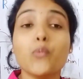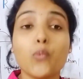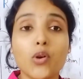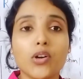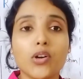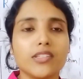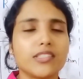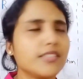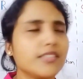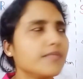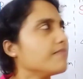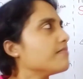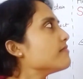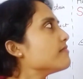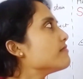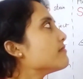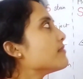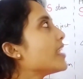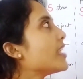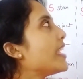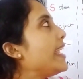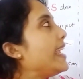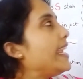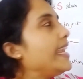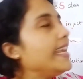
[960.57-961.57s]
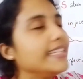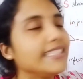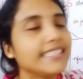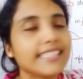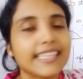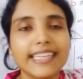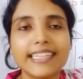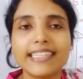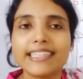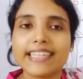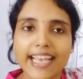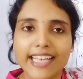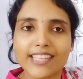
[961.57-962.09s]
what? Heat
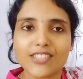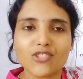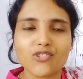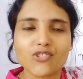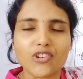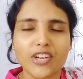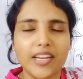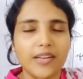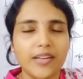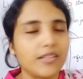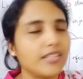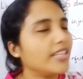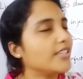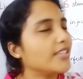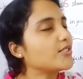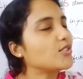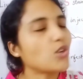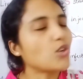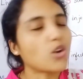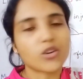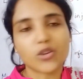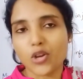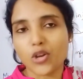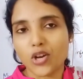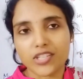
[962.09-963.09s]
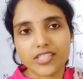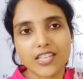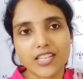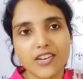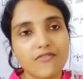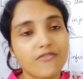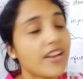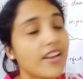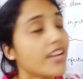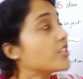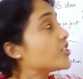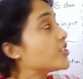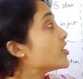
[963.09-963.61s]
killed S strain does not cause
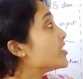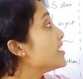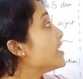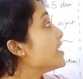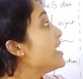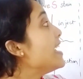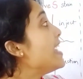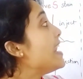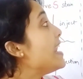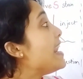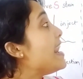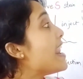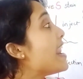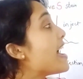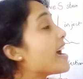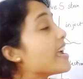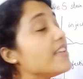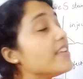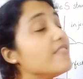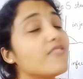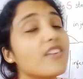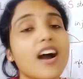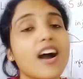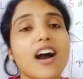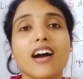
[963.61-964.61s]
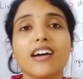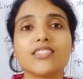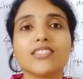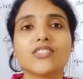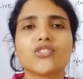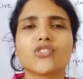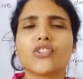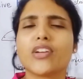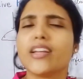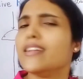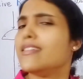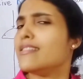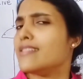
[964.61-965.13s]
infection, live R
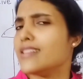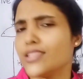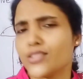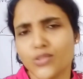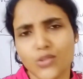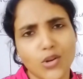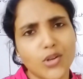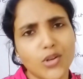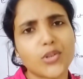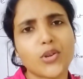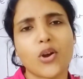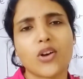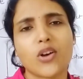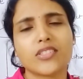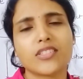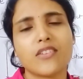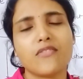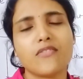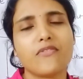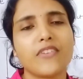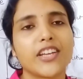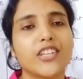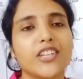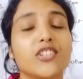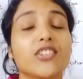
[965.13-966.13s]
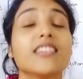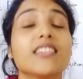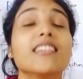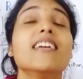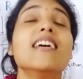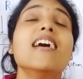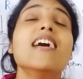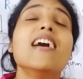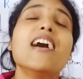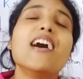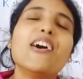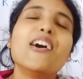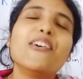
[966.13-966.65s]
strain does not cause infection.
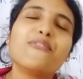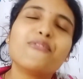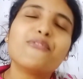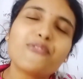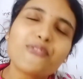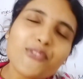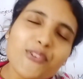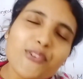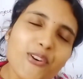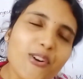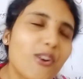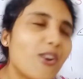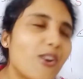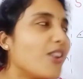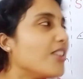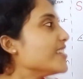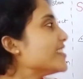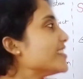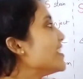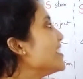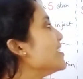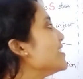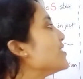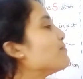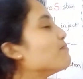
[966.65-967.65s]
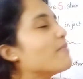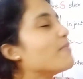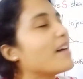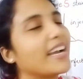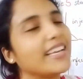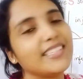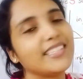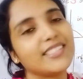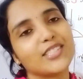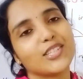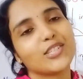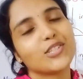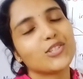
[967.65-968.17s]
Of course, his
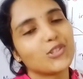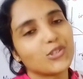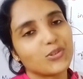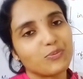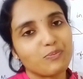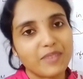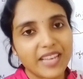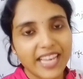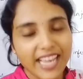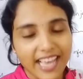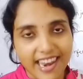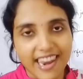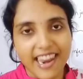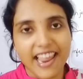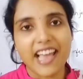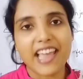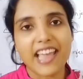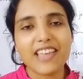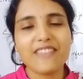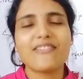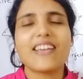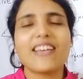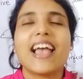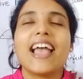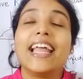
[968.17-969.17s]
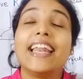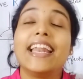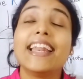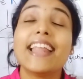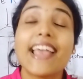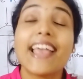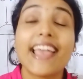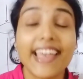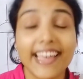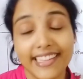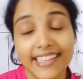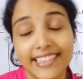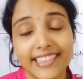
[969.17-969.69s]
mice should be alive and
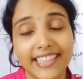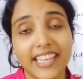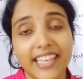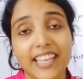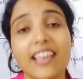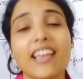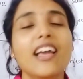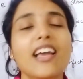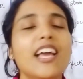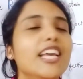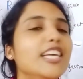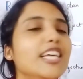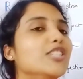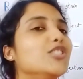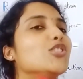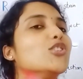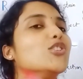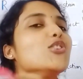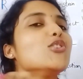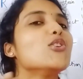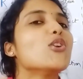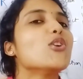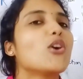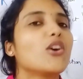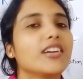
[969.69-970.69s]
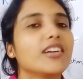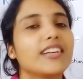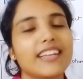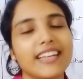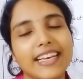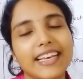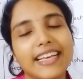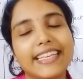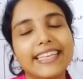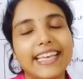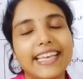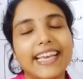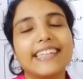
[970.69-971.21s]
healthy. It should not
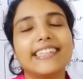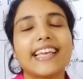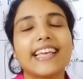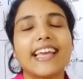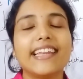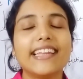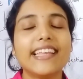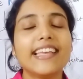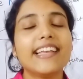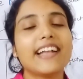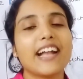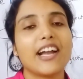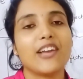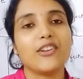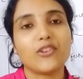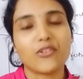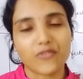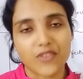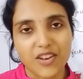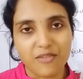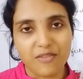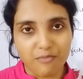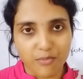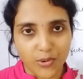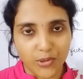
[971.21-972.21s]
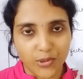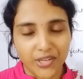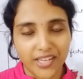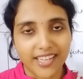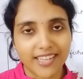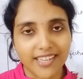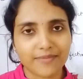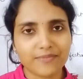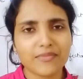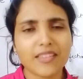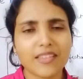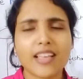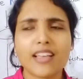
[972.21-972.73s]
get any kind of pneumonia.
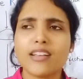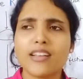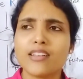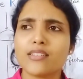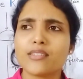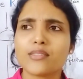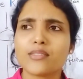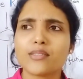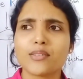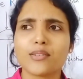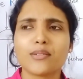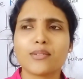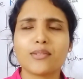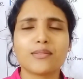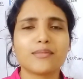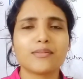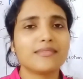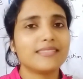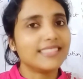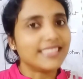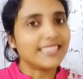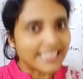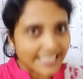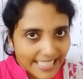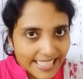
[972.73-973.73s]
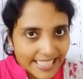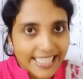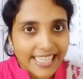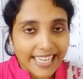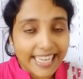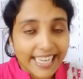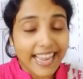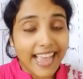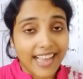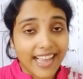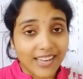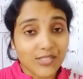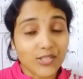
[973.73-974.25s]
So, did he
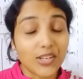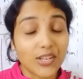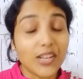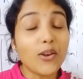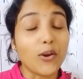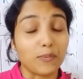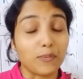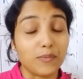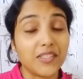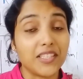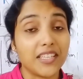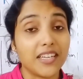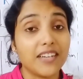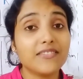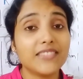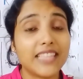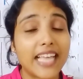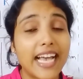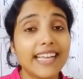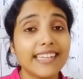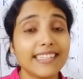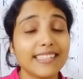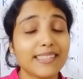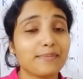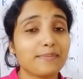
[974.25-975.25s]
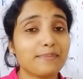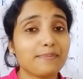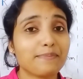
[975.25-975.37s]
actually observe that?